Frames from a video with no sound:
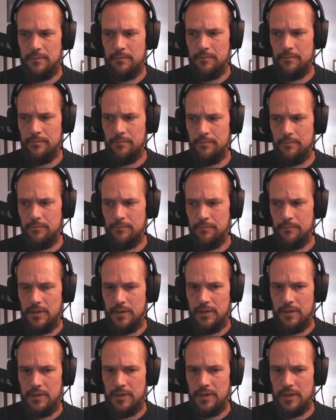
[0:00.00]

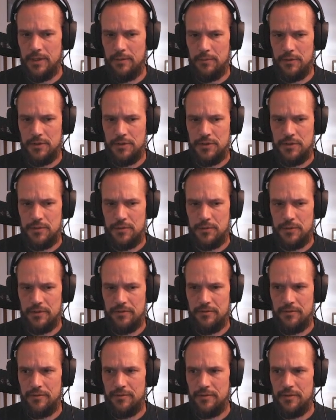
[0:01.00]
Yeah, I'm not sure
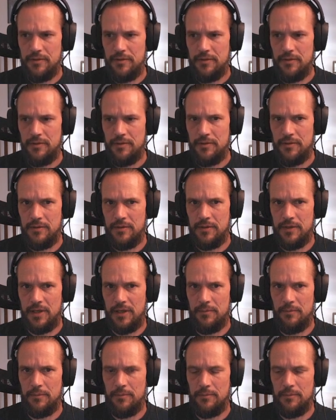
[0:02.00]
if
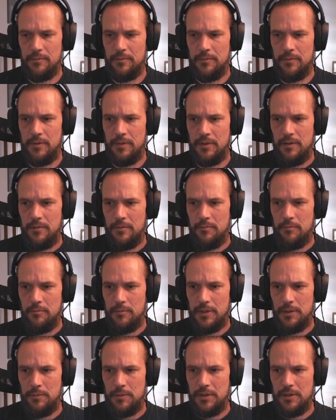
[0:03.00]
I'm
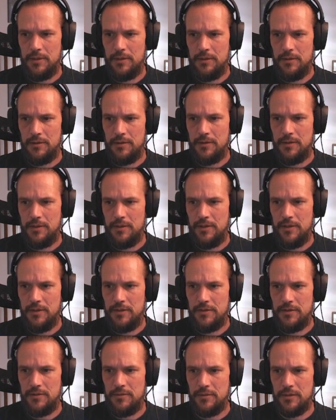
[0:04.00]
maybe
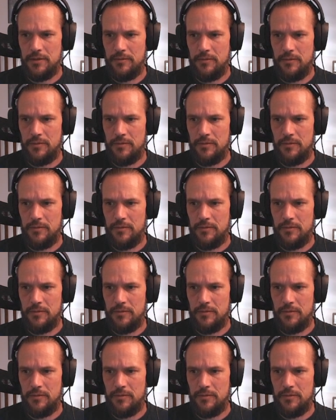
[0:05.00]
it's doing